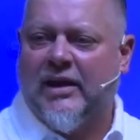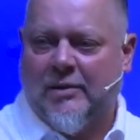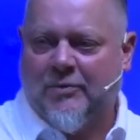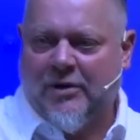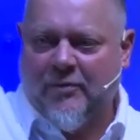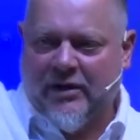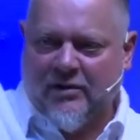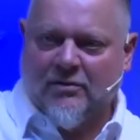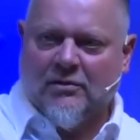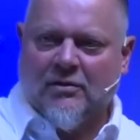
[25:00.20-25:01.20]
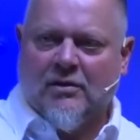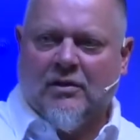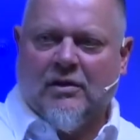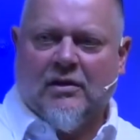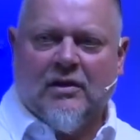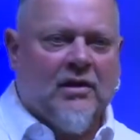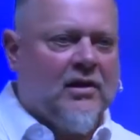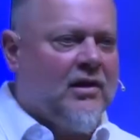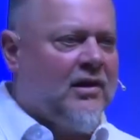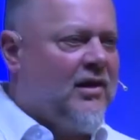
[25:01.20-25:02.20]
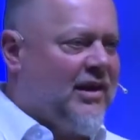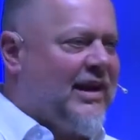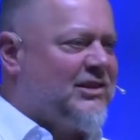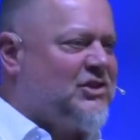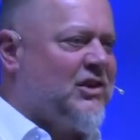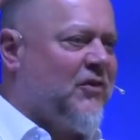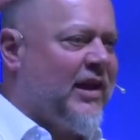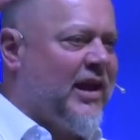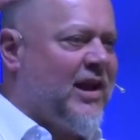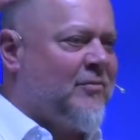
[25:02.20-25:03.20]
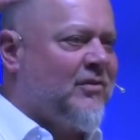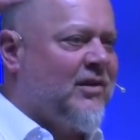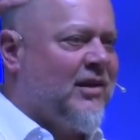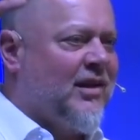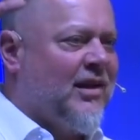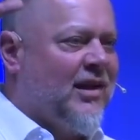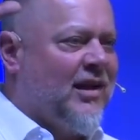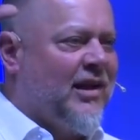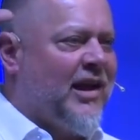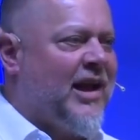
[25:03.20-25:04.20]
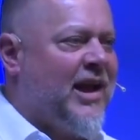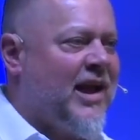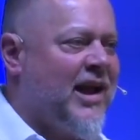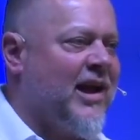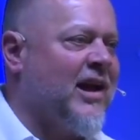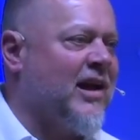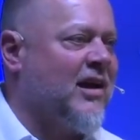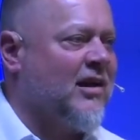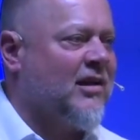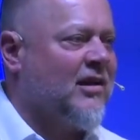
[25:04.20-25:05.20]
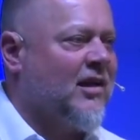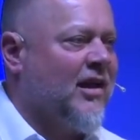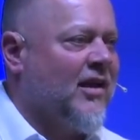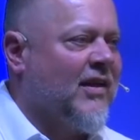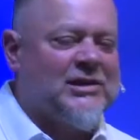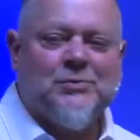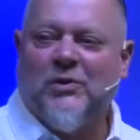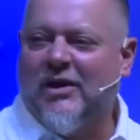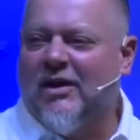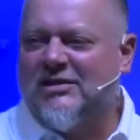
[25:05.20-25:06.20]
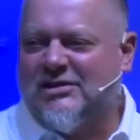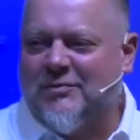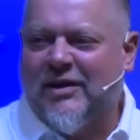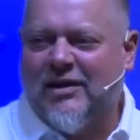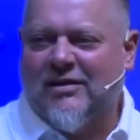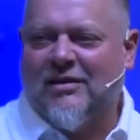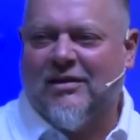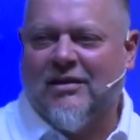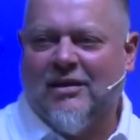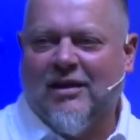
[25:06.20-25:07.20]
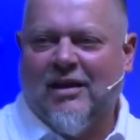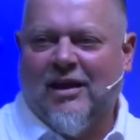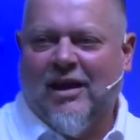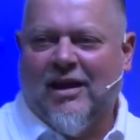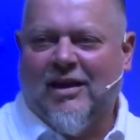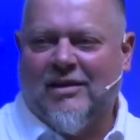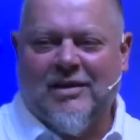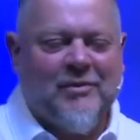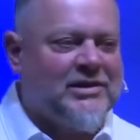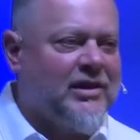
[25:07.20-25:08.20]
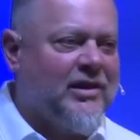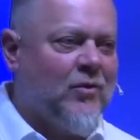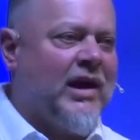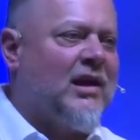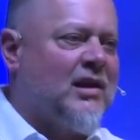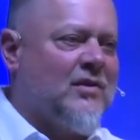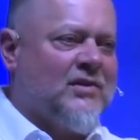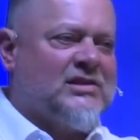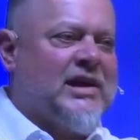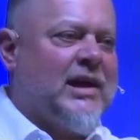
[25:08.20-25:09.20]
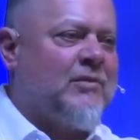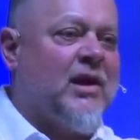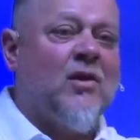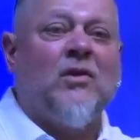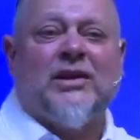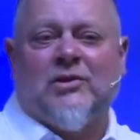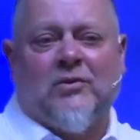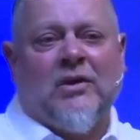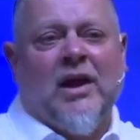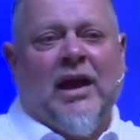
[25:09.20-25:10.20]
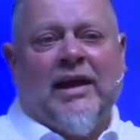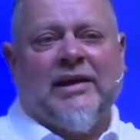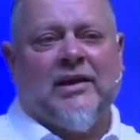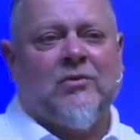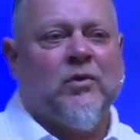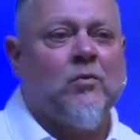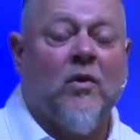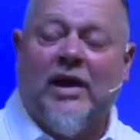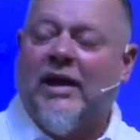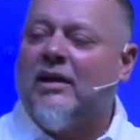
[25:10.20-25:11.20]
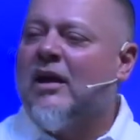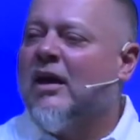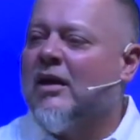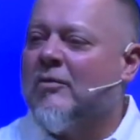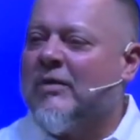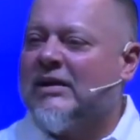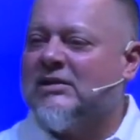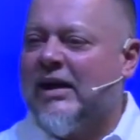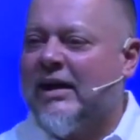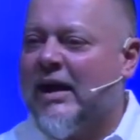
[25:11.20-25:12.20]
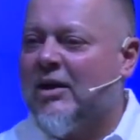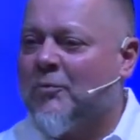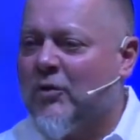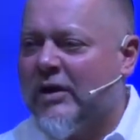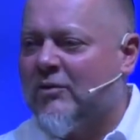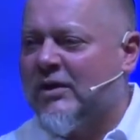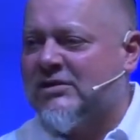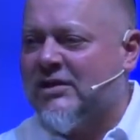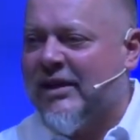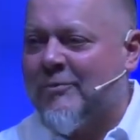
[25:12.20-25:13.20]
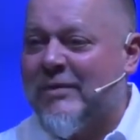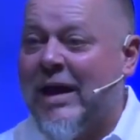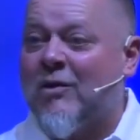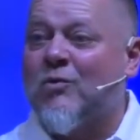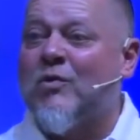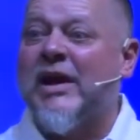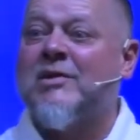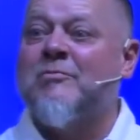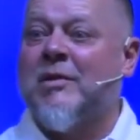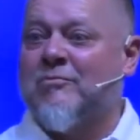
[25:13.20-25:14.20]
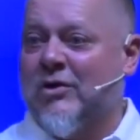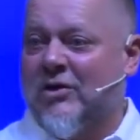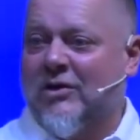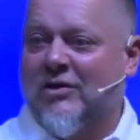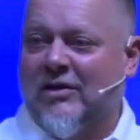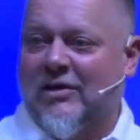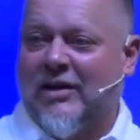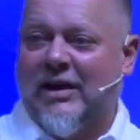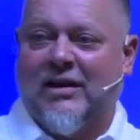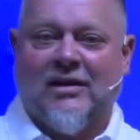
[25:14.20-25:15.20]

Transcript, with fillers: app. Anybody? you got the Chick Fil A app? Yeah, that's pretty awesome, isn't it? Uh, let me tell you why I love this app. Not only do I get, hey, um, I, I got upgraded recently. I'm now a red member, okay?